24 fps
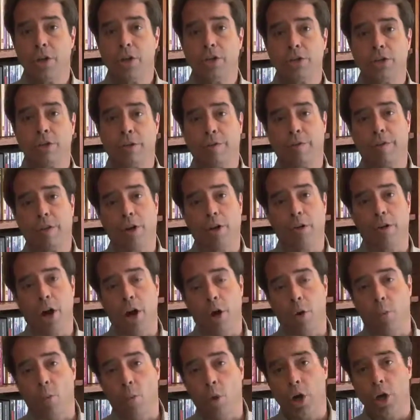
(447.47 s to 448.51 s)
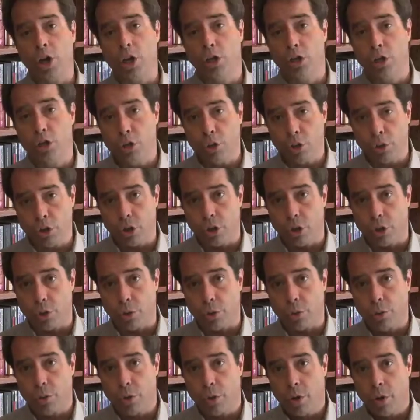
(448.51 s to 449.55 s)
So figure out what you
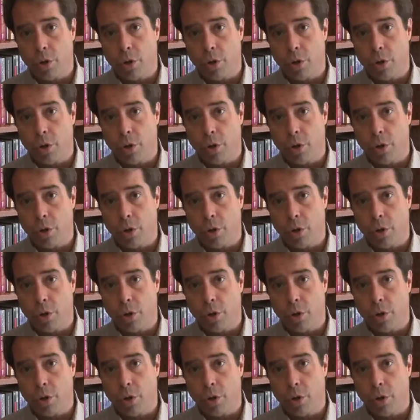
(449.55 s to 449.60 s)
do,